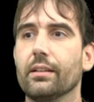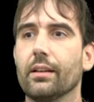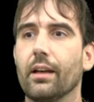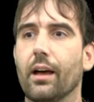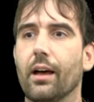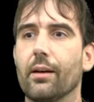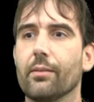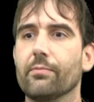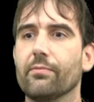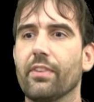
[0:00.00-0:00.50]

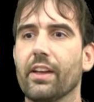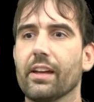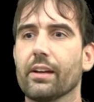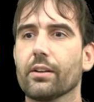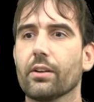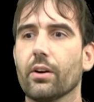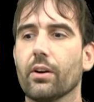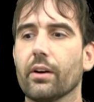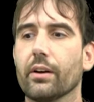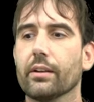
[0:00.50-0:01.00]
uh,
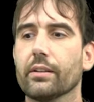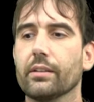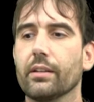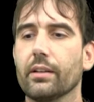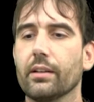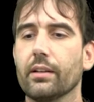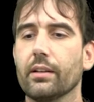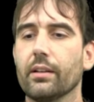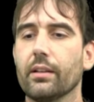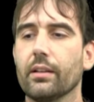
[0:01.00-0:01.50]
Vanguard
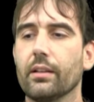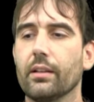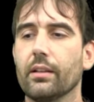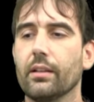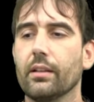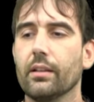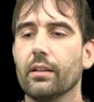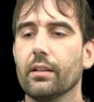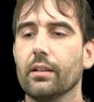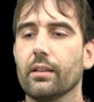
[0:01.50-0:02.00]

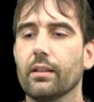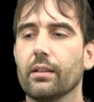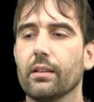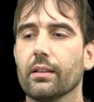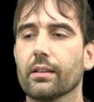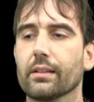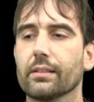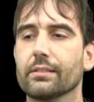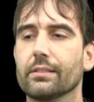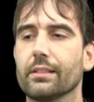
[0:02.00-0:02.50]

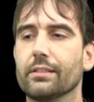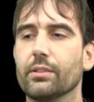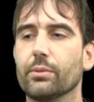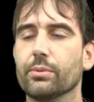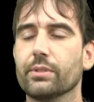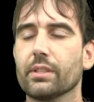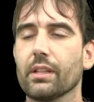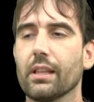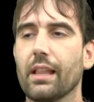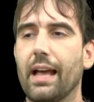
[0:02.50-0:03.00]
like I said, she
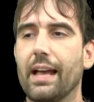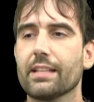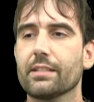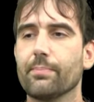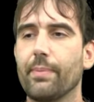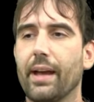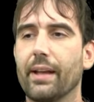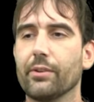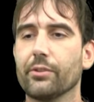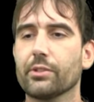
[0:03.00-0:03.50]
was the
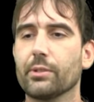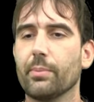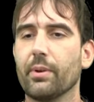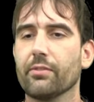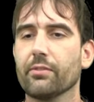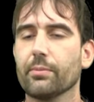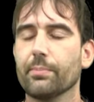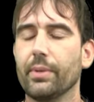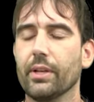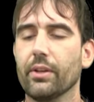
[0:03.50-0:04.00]
last battleship
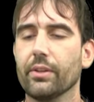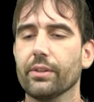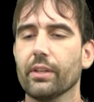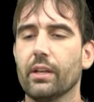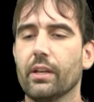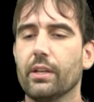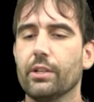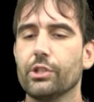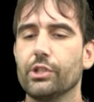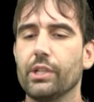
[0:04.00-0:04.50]
ever built.
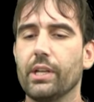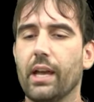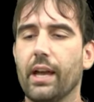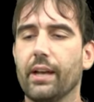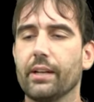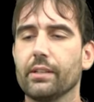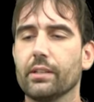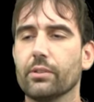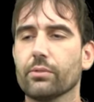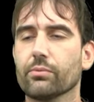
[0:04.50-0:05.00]
She
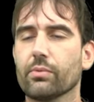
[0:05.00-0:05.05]
had a